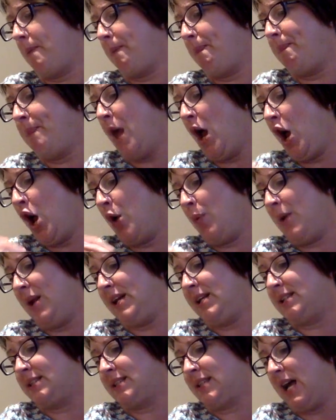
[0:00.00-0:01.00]
Now
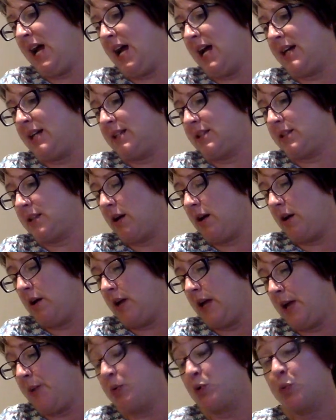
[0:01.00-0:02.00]
it says
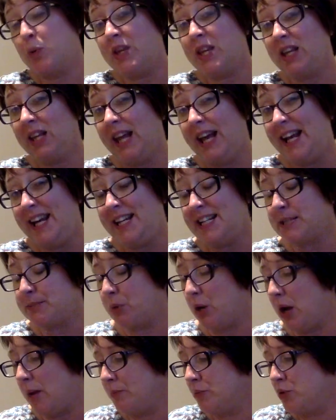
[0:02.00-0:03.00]
it was with the ladies,
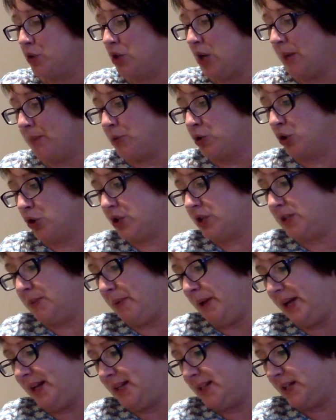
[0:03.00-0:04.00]
but I'm just
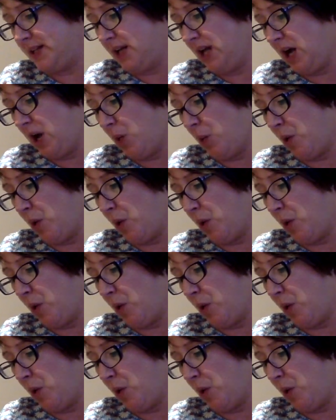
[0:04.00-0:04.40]
debating now